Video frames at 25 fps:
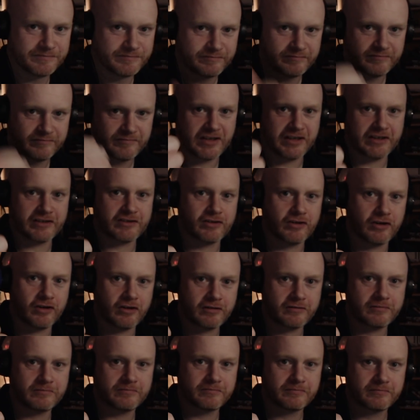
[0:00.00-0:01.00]

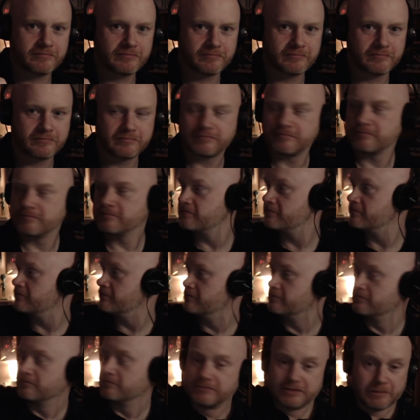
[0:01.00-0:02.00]
TikTok.
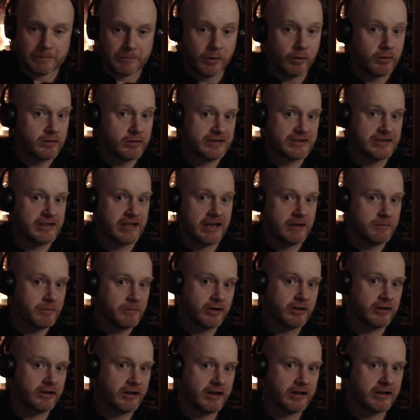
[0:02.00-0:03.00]
The board is there. I'm not
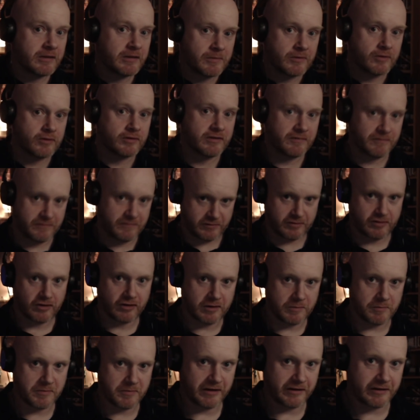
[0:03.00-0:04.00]
going to get the board. I've got
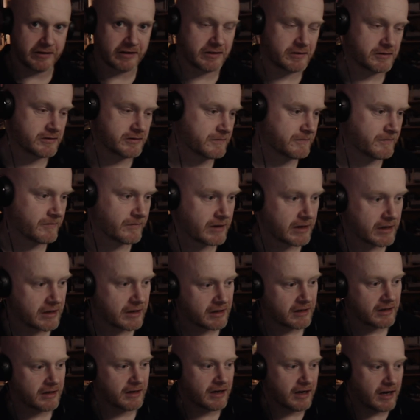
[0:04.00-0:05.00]
it many times.
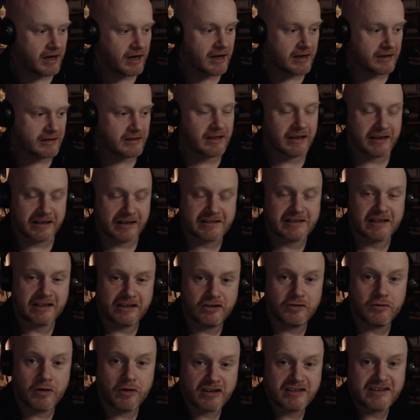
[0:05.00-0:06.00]
And like I said,
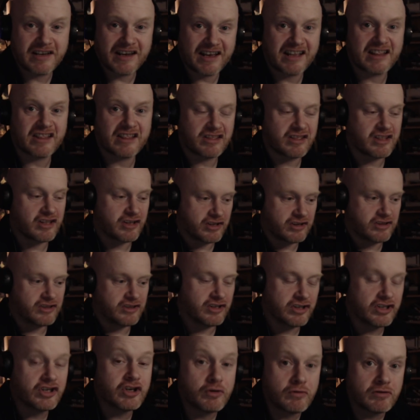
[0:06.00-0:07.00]
you are taking the,
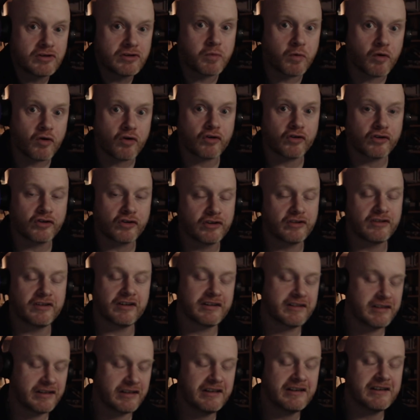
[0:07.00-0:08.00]
the dude's word
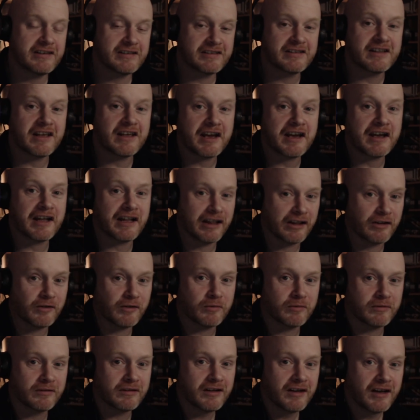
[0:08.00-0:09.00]
that he is there
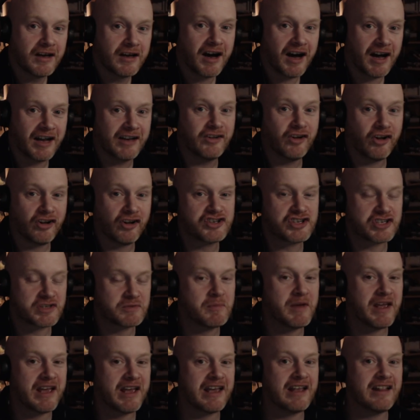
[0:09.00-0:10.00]
alone. I'm not just
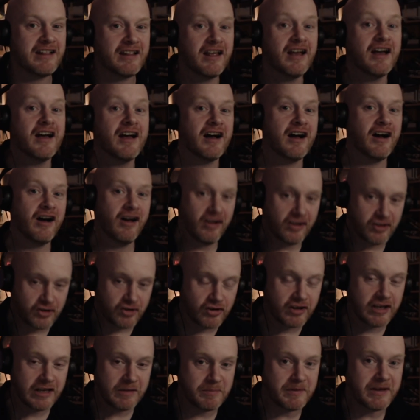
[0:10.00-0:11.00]
making a
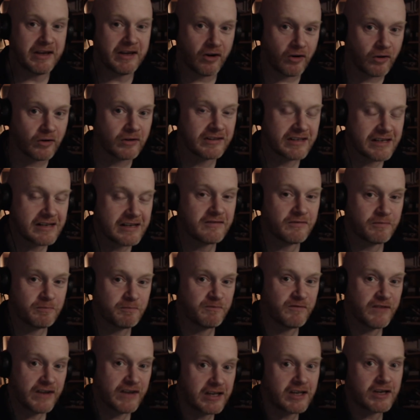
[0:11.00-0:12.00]
creepy haunted
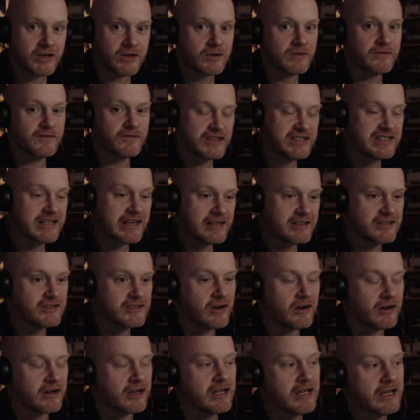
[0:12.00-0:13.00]
video for
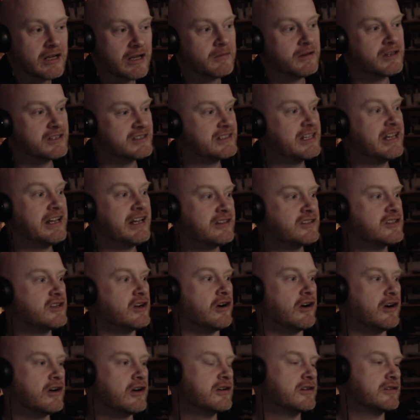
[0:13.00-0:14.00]
TikTok. Because
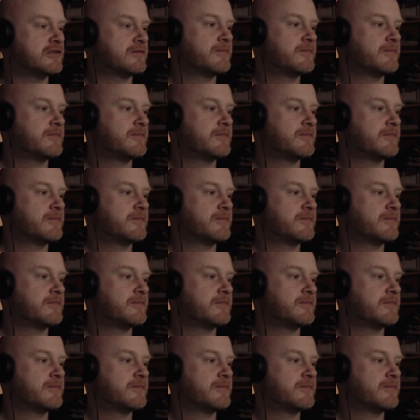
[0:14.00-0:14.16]
TikTok,